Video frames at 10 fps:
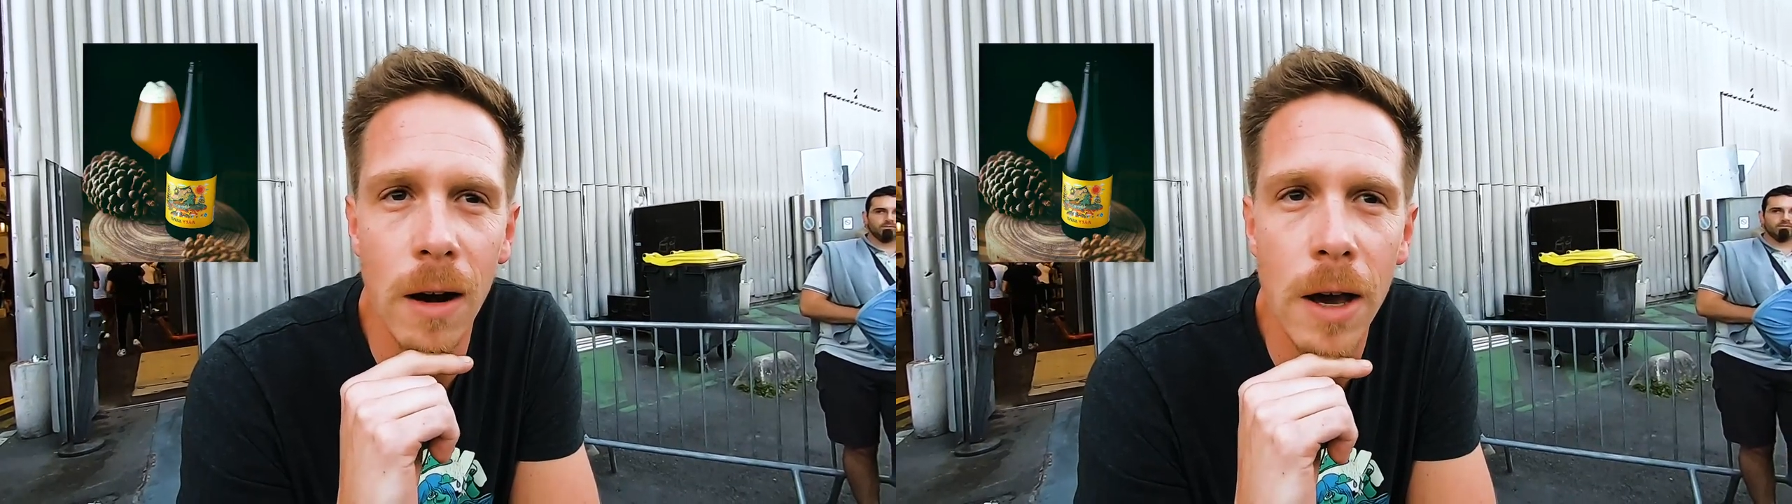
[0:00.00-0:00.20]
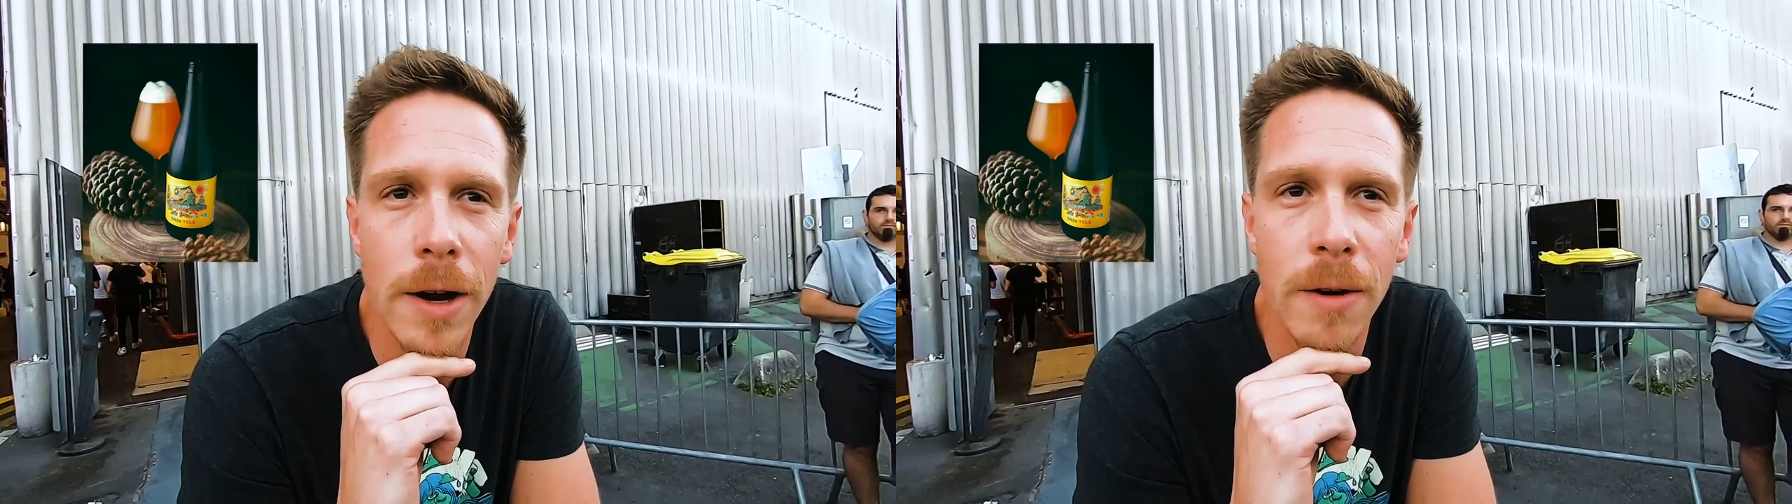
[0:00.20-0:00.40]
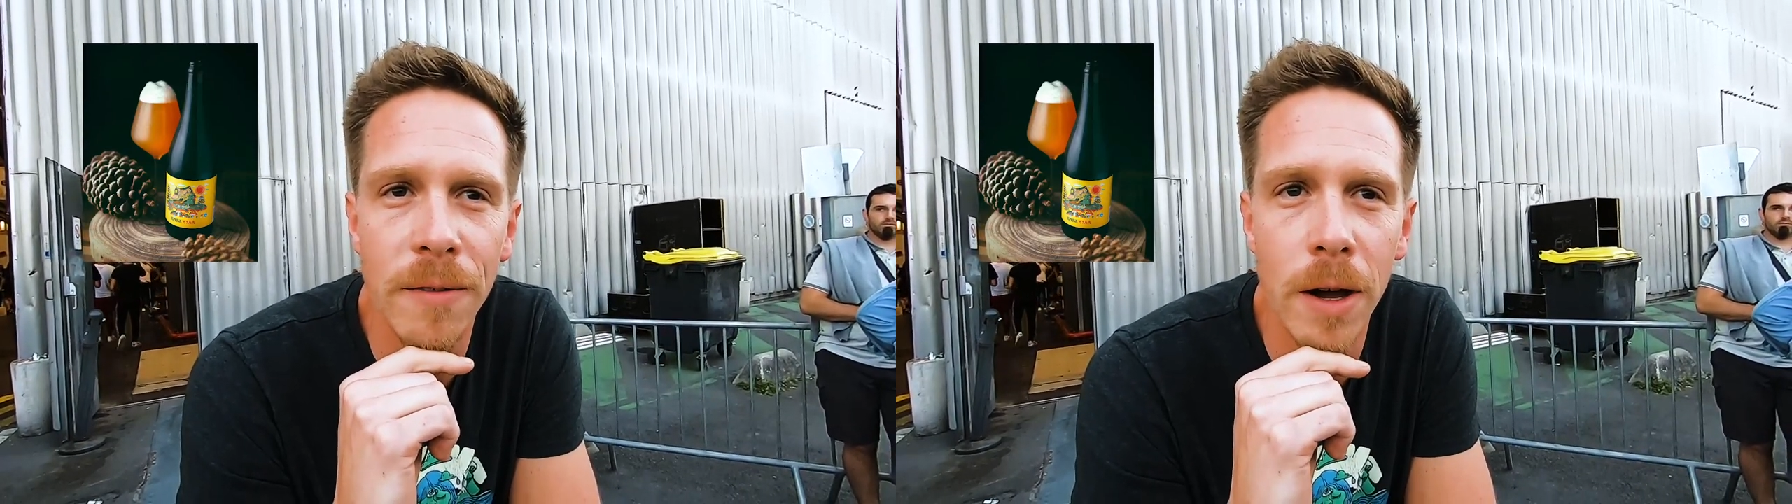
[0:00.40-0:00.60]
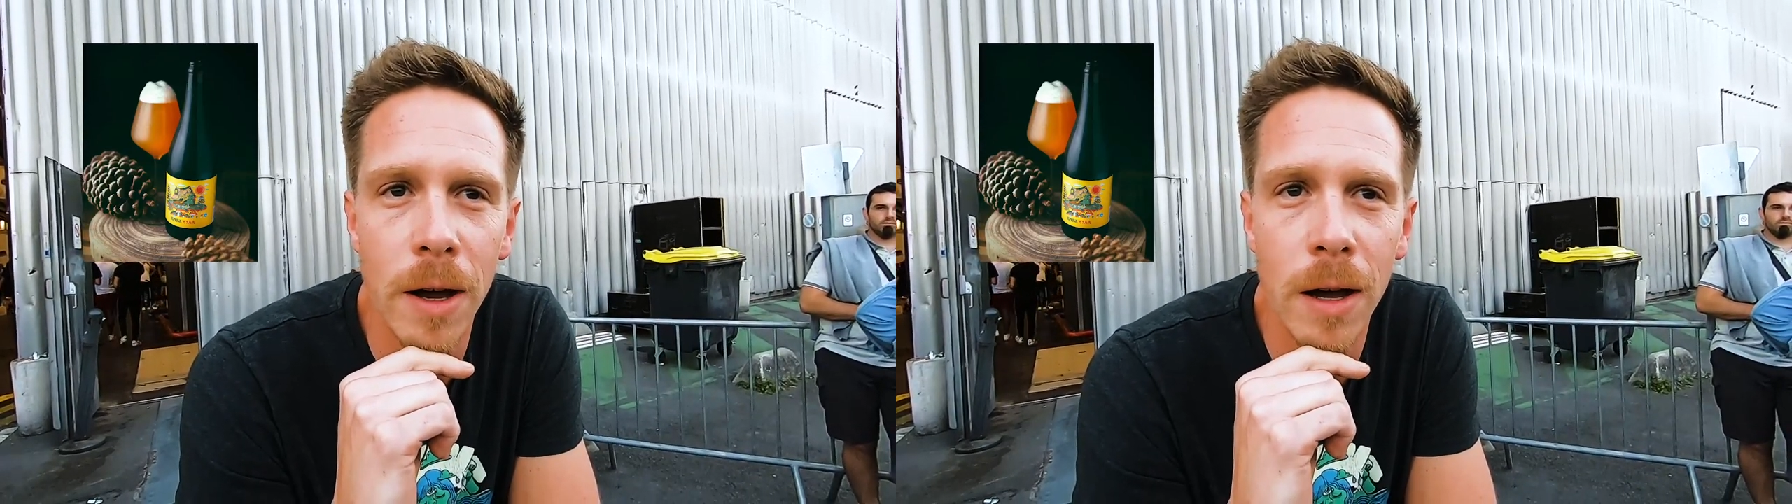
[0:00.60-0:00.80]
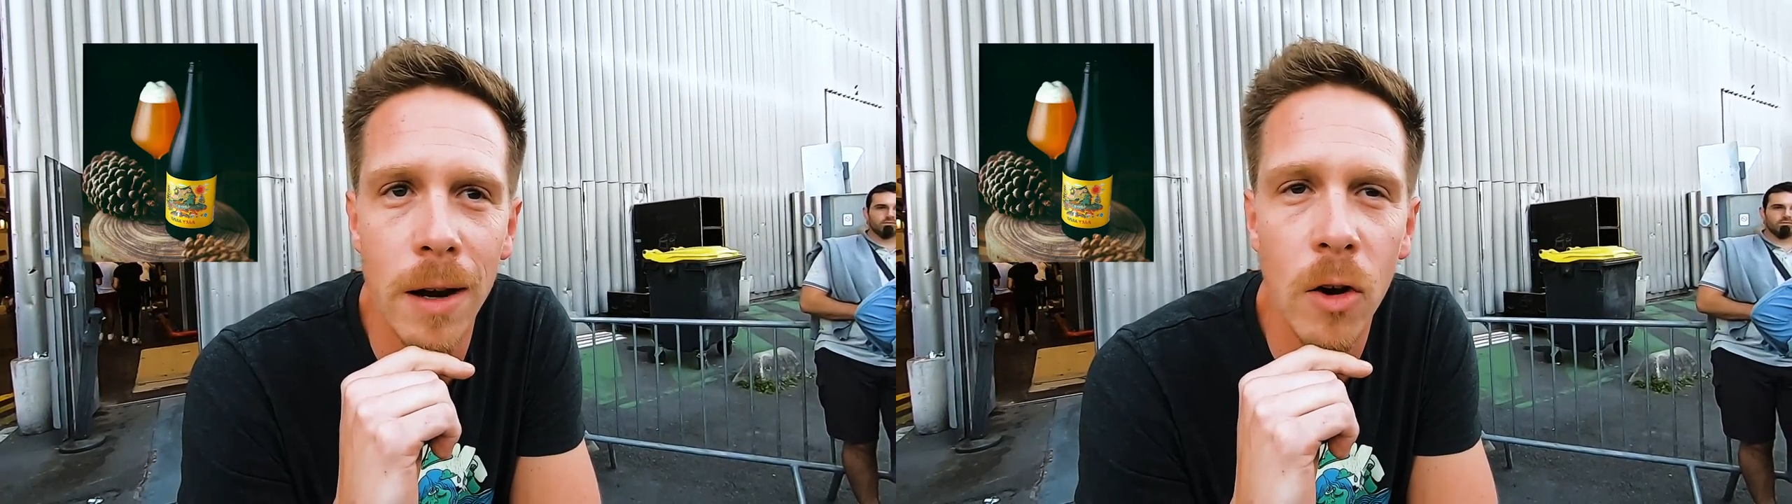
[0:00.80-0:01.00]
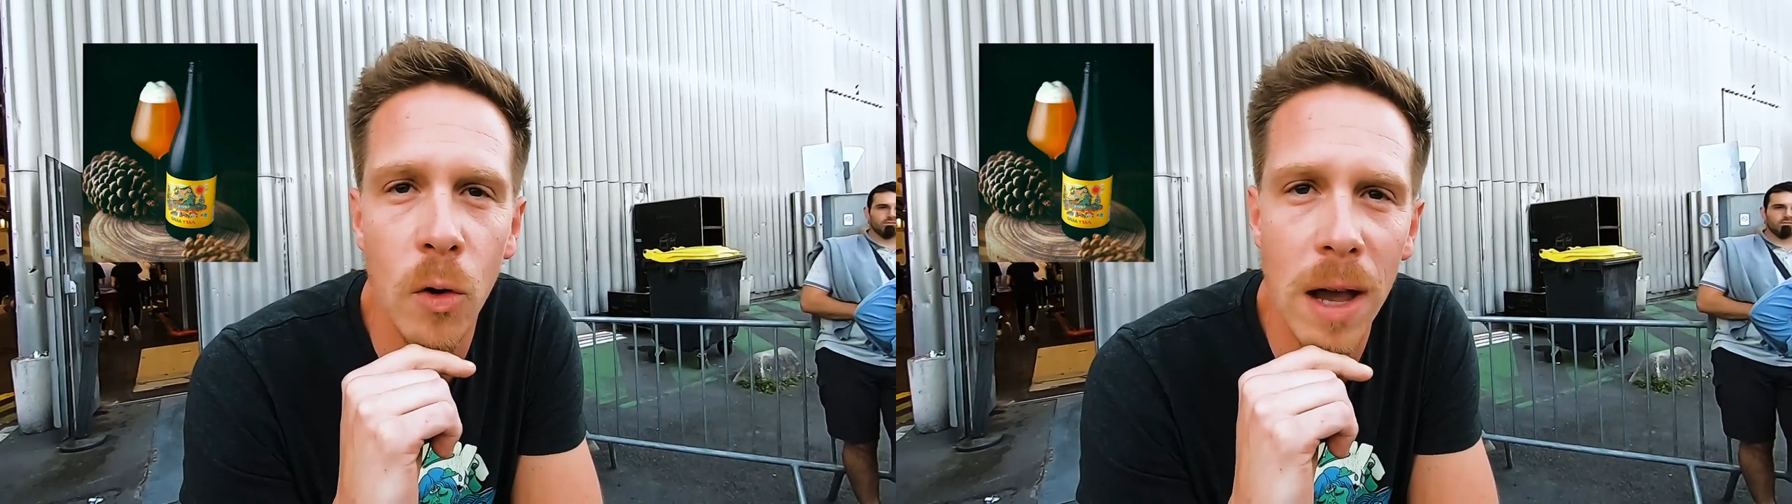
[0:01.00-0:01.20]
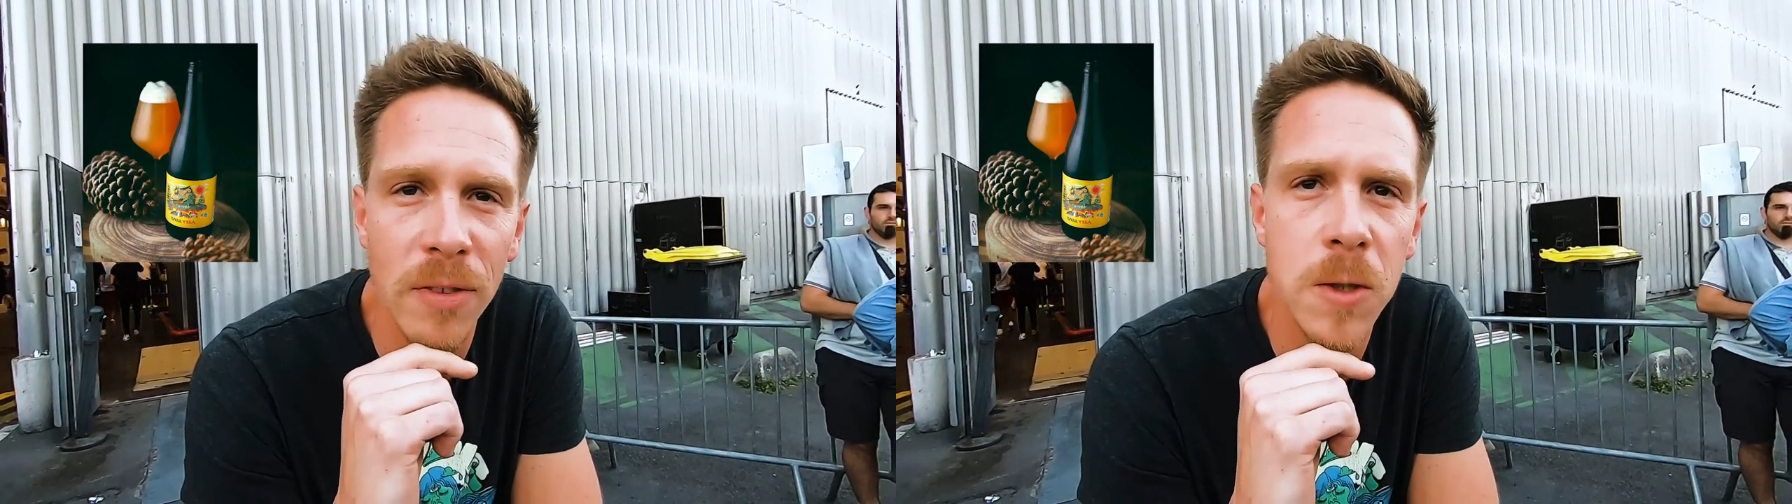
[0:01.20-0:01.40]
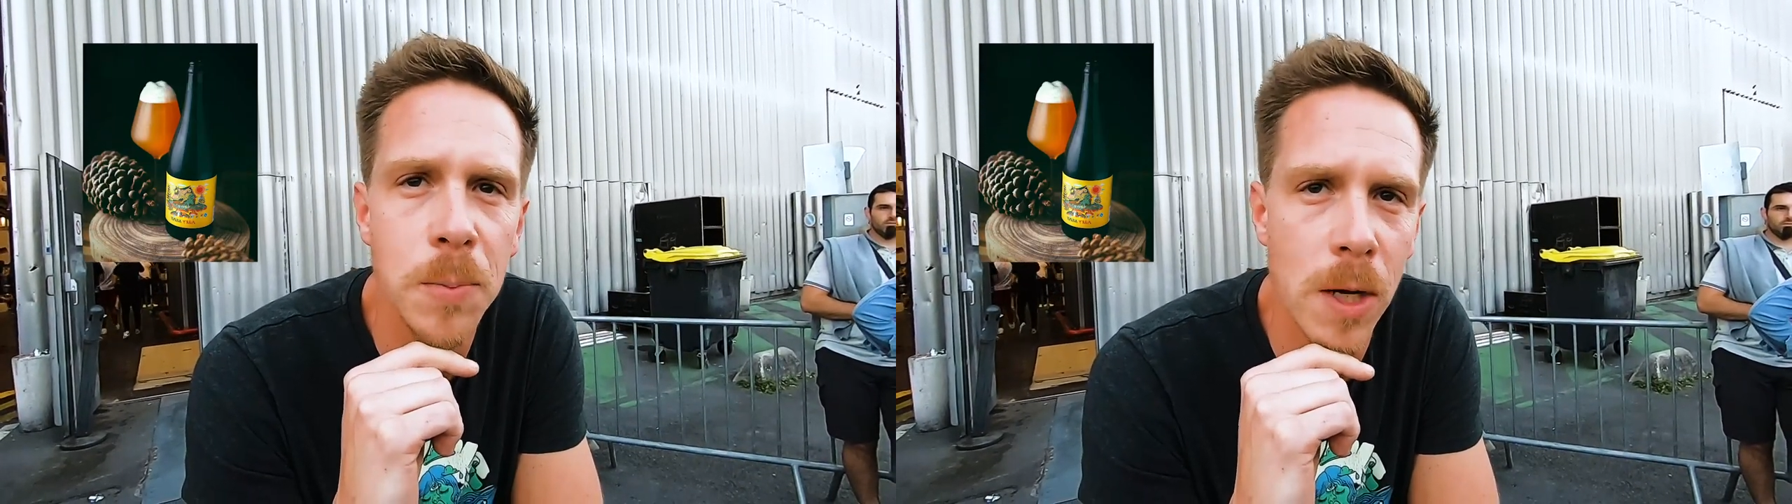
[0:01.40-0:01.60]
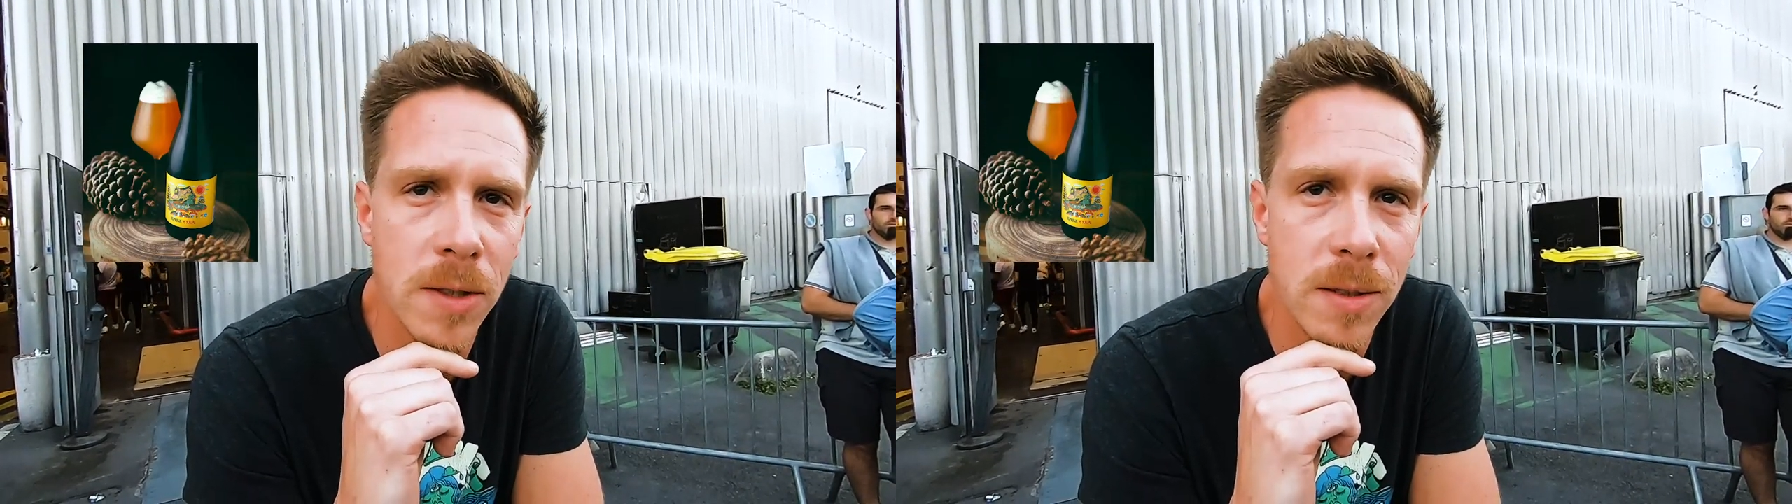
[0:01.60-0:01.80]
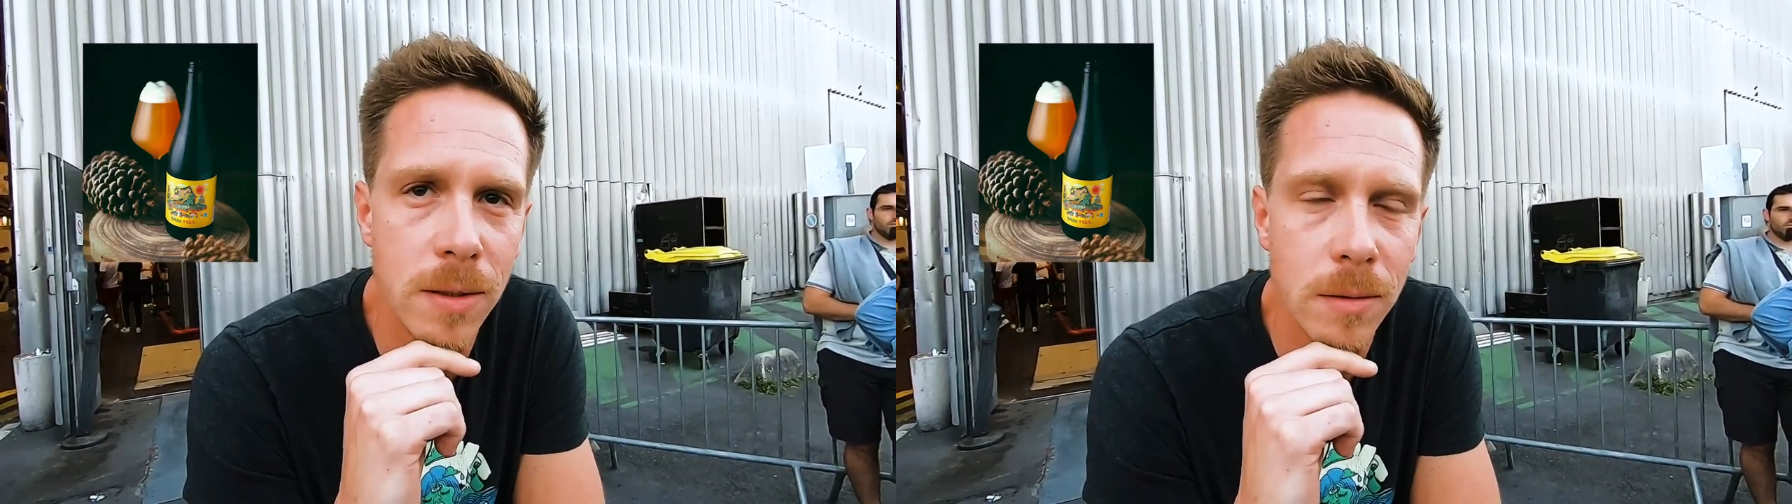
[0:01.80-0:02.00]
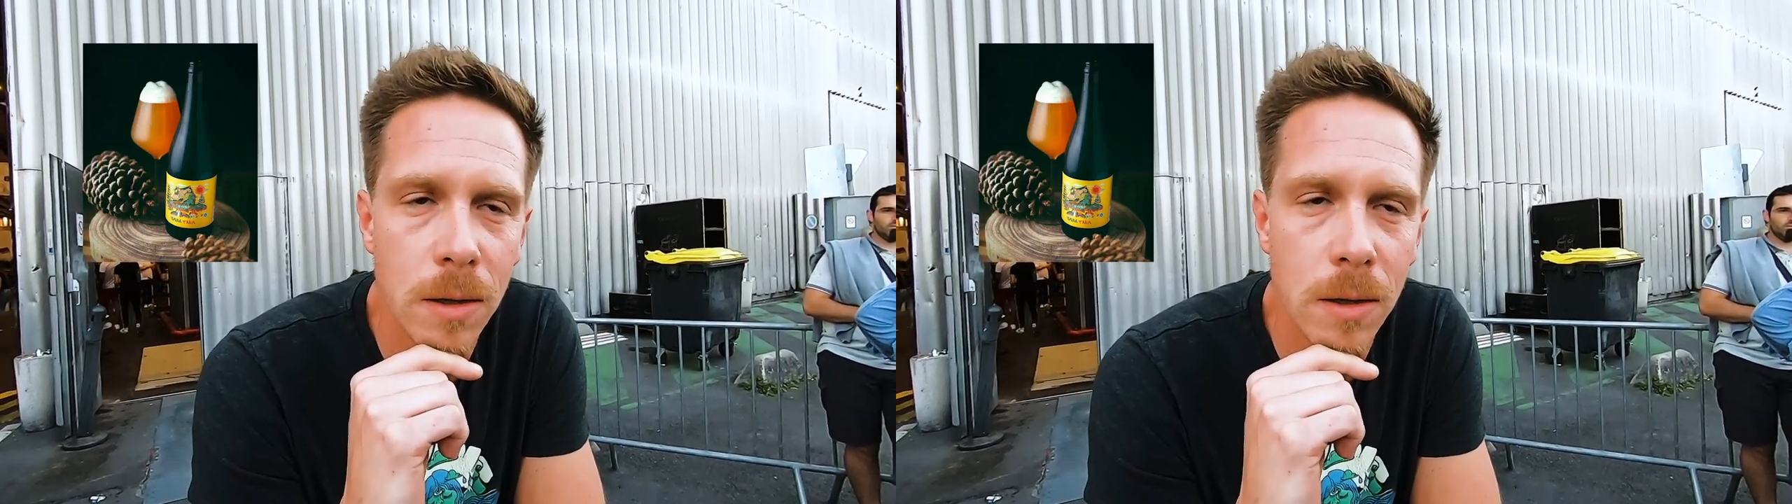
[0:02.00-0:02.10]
lot of uh, craft spots.